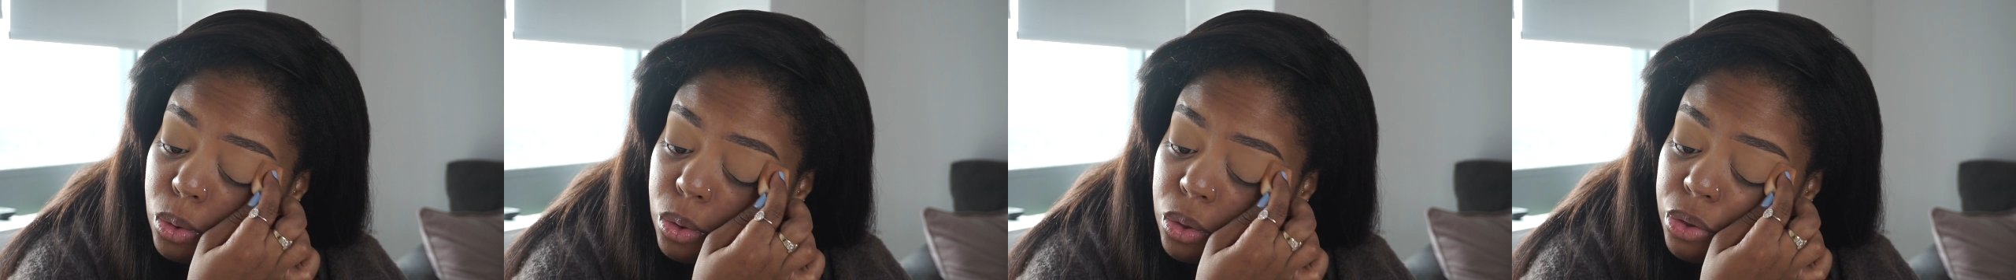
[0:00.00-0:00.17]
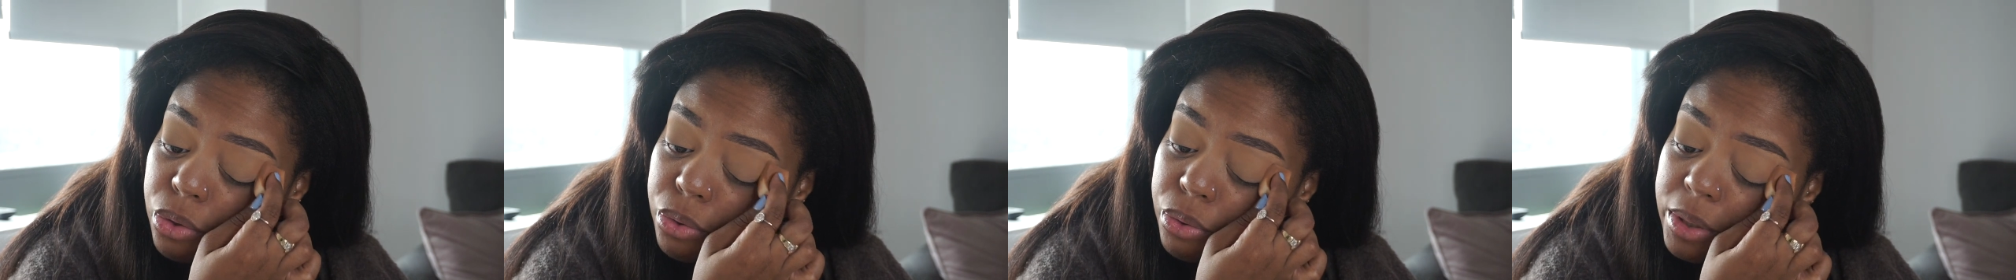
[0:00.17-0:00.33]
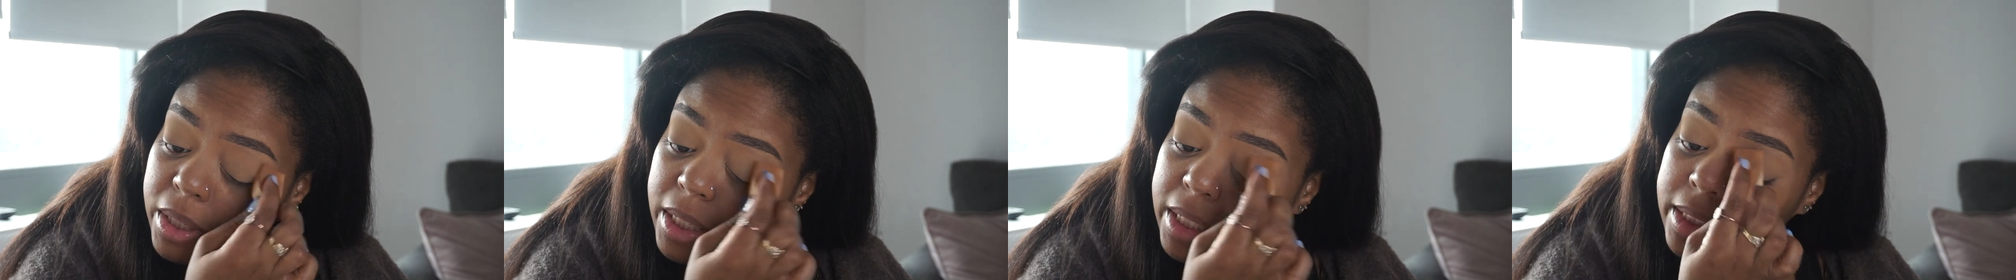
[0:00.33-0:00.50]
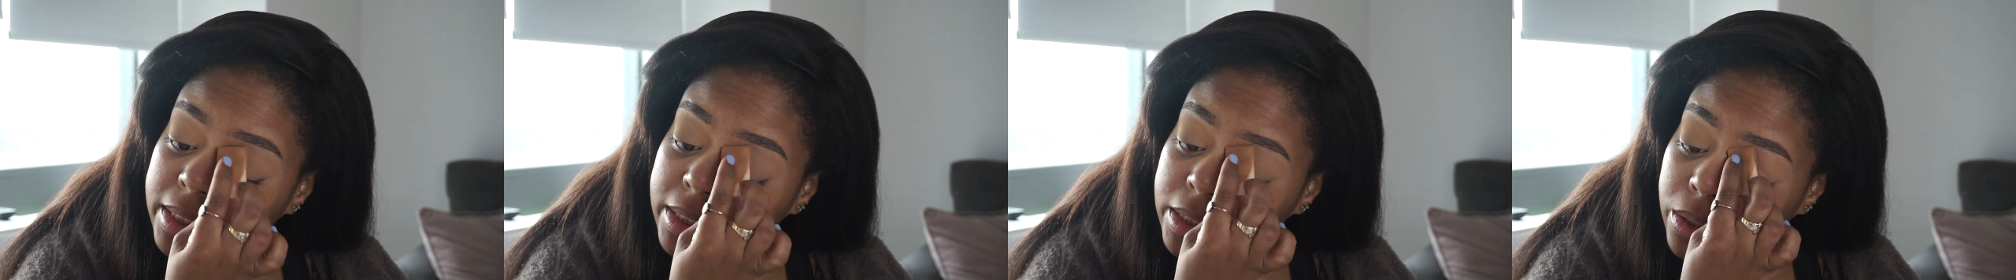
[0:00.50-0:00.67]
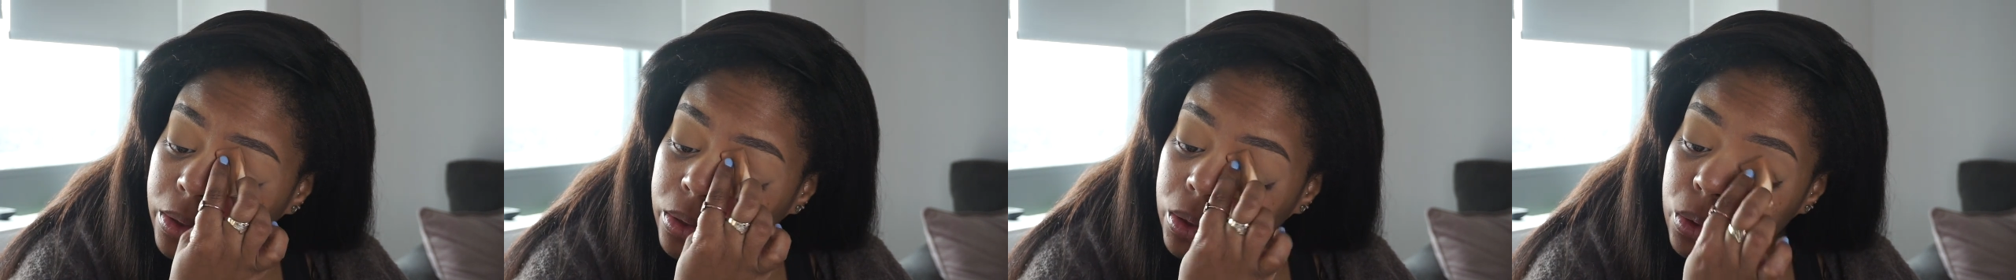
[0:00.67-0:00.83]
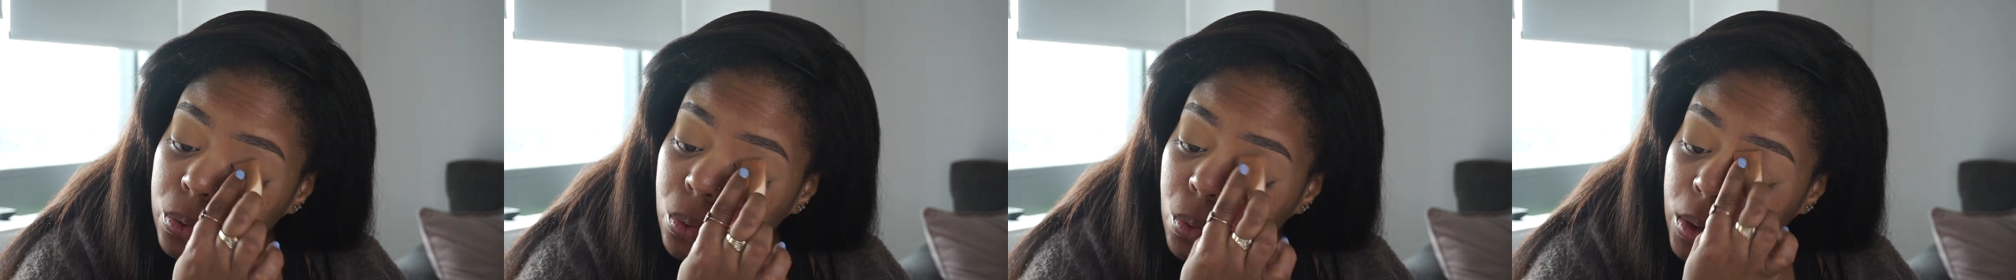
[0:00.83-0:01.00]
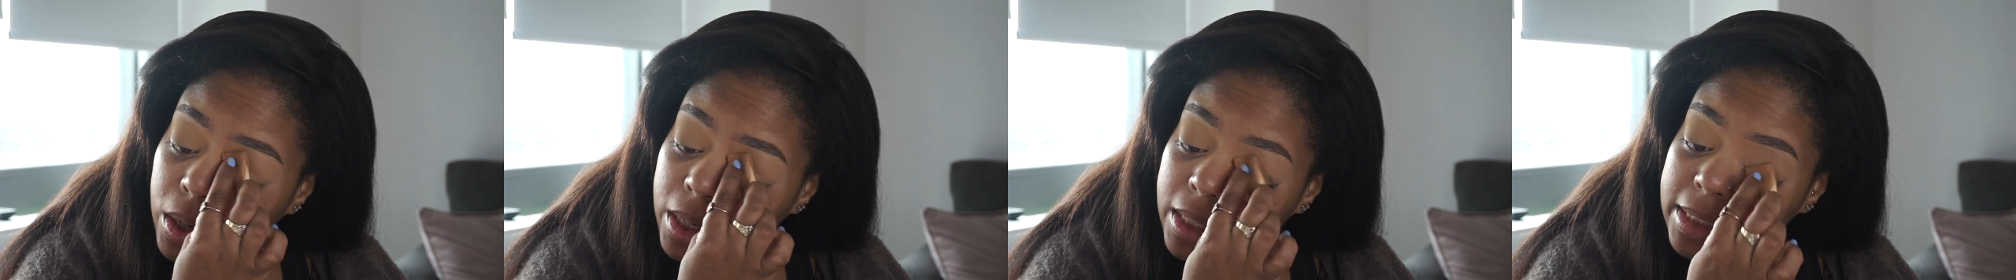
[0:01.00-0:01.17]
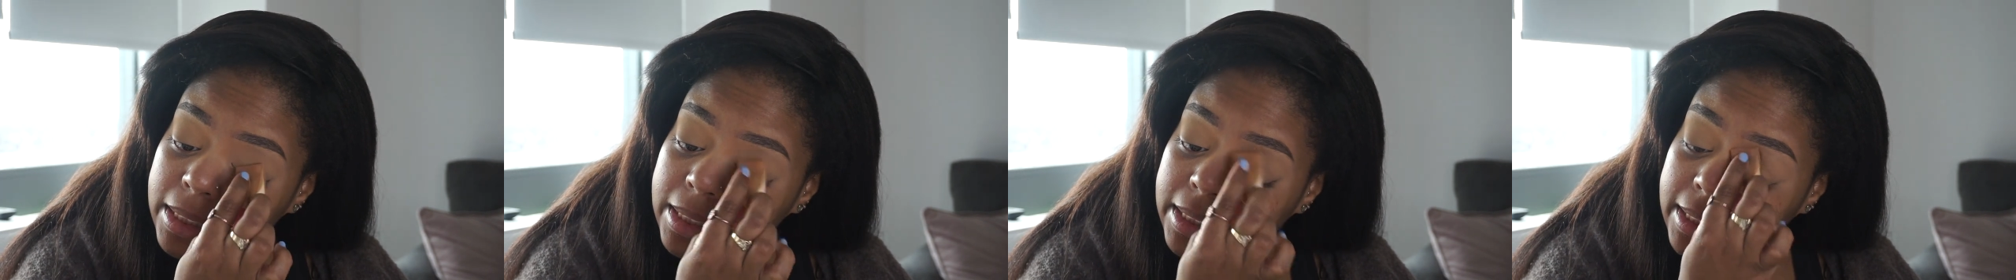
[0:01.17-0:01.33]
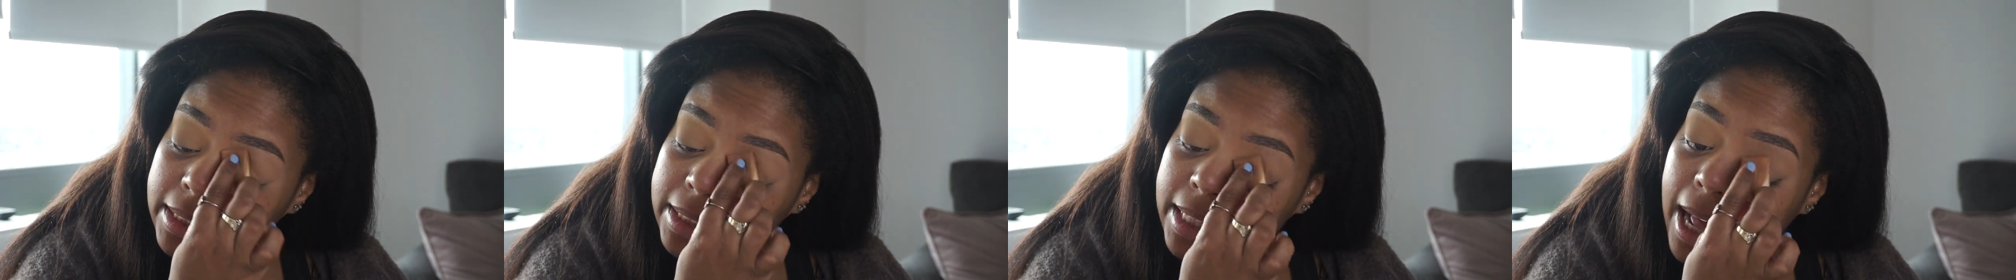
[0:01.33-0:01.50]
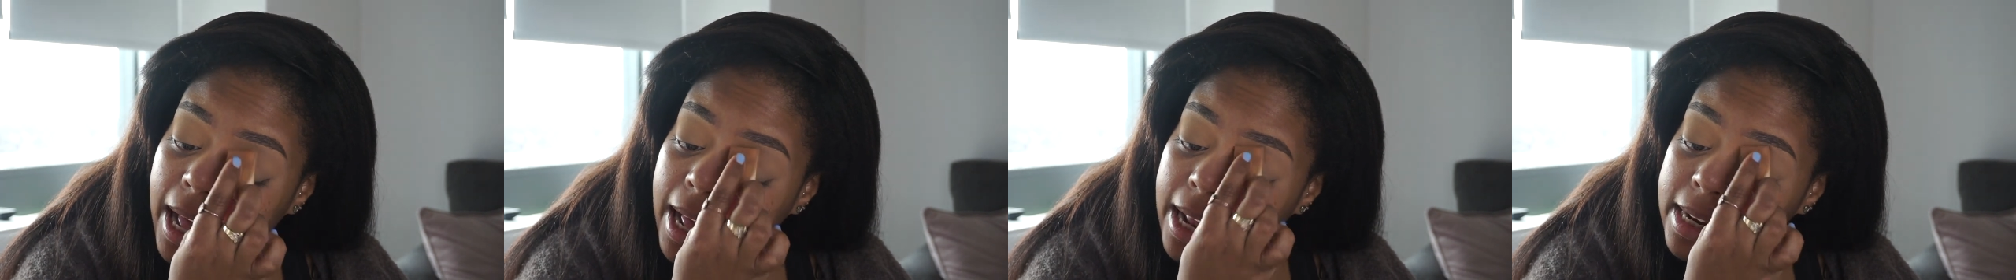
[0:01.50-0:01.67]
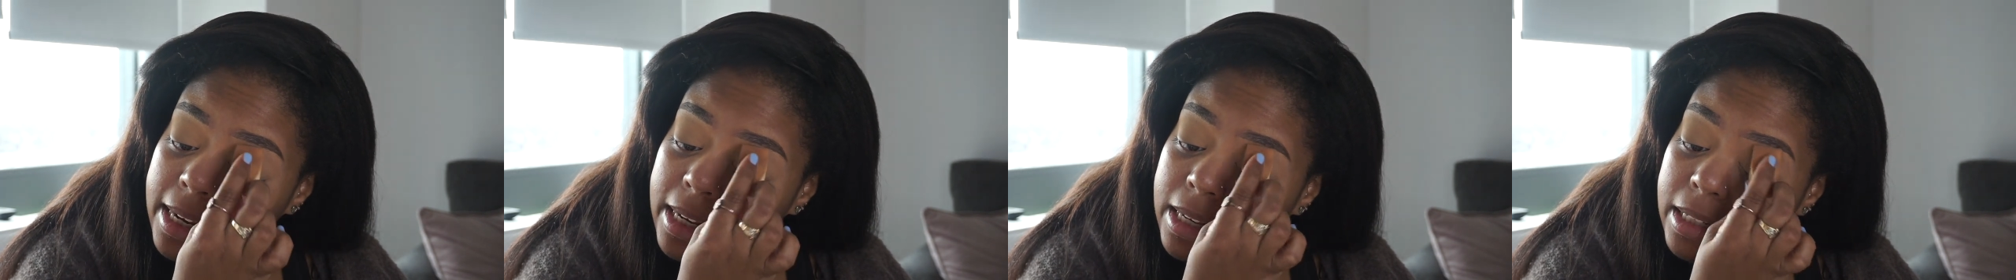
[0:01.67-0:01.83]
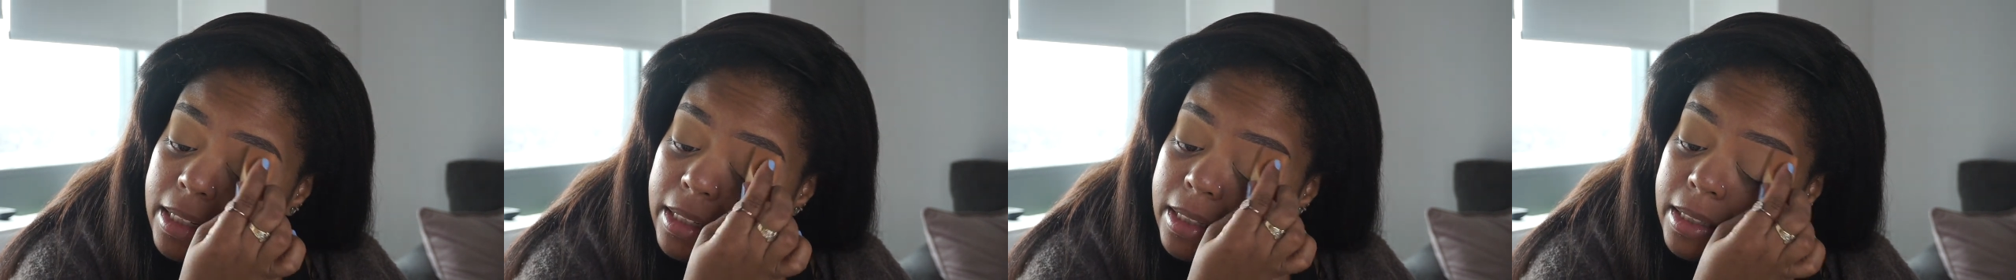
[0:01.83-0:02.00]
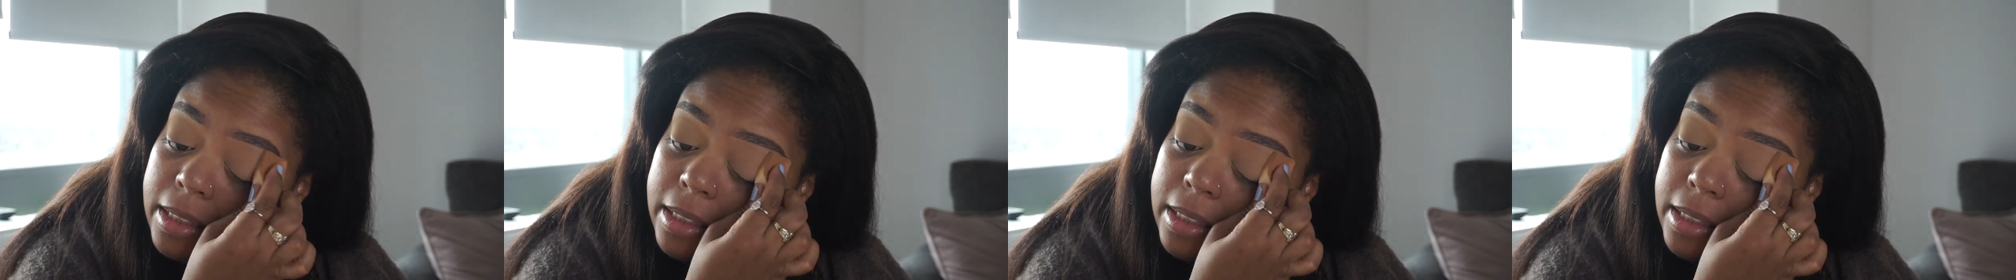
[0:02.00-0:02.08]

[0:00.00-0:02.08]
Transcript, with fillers: crease, so you want to set